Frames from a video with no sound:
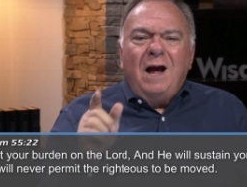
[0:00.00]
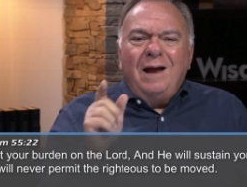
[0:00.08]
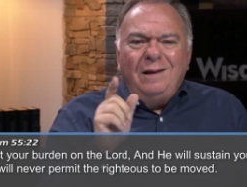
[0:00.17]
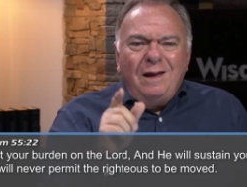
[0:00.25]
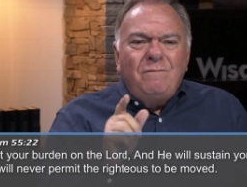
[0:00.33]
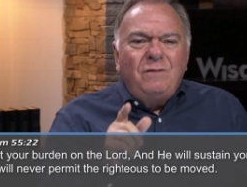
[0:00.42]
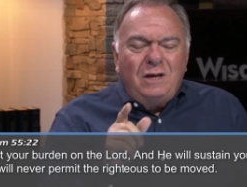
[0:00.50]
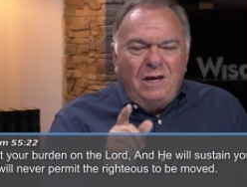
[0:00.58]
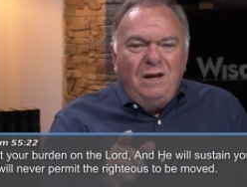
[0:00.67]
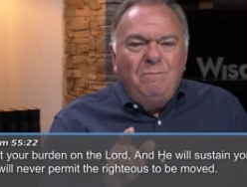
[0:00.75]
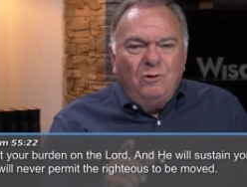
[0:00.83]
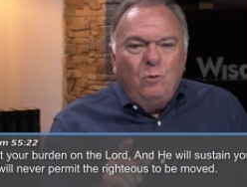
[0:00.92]
I love the
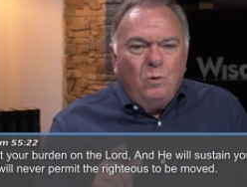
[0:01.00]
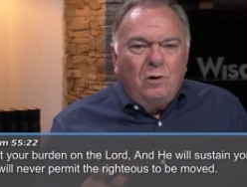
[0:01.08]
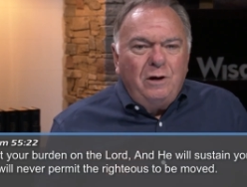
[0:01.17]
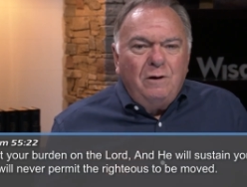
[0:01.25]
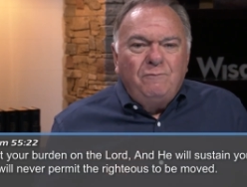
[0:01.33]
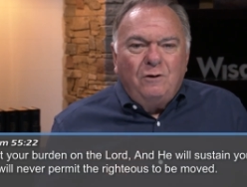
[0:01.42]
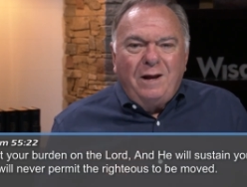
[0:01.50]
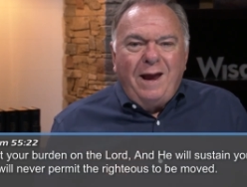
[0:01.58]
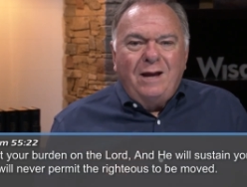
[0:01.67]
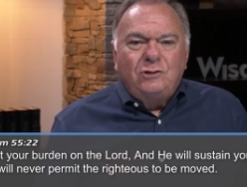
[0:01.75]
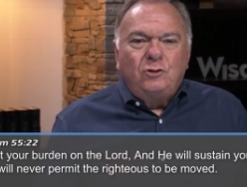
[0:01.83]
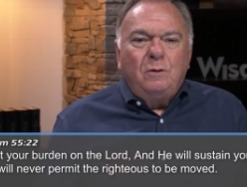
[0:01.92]
Hebrew word here for
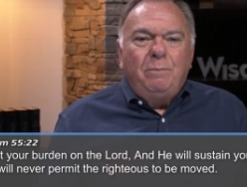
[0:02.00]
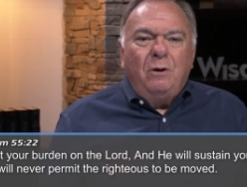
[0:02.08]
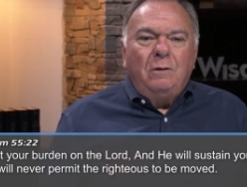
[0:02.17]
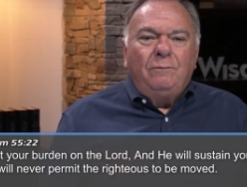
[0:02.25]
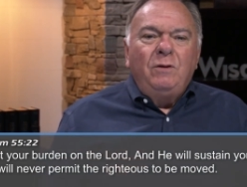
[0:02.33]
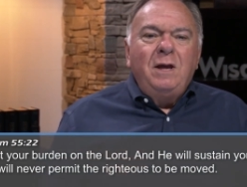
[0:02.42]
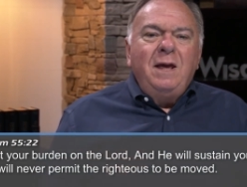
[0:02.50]
cast your burden.